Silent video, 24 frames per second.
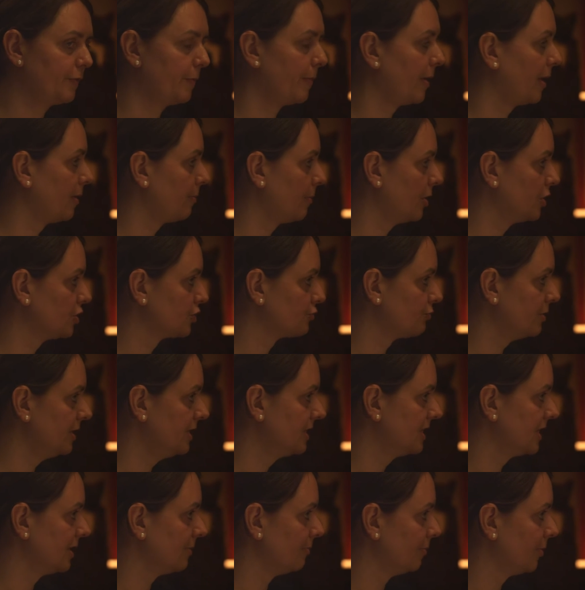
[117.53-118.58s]
for my most
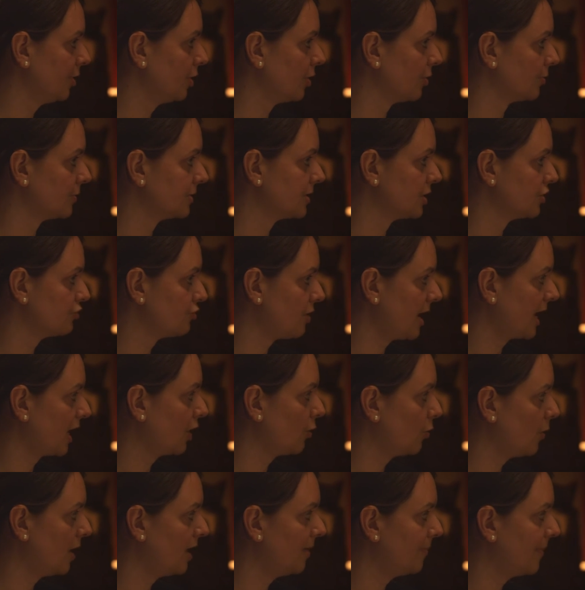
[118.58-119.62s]
recent book was the
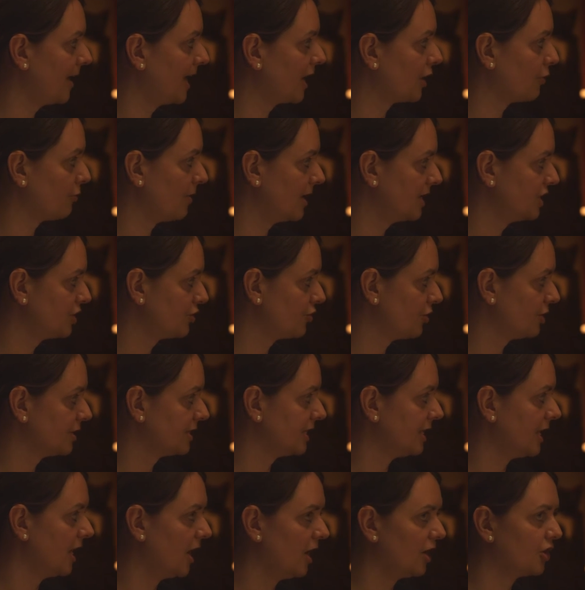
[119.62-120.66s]
Dragon Well Manor
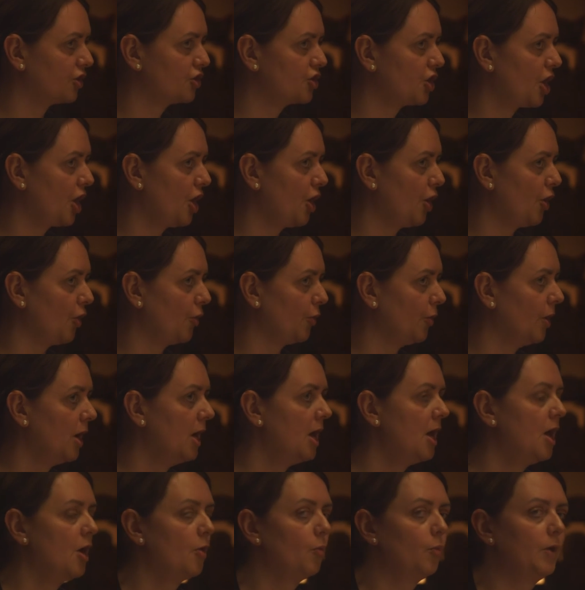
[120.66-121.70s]
restaurant in Hangzhou,
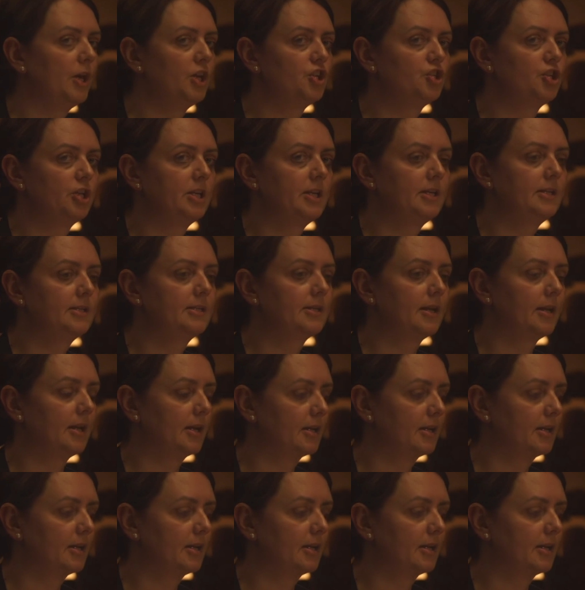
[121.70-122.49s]
which is an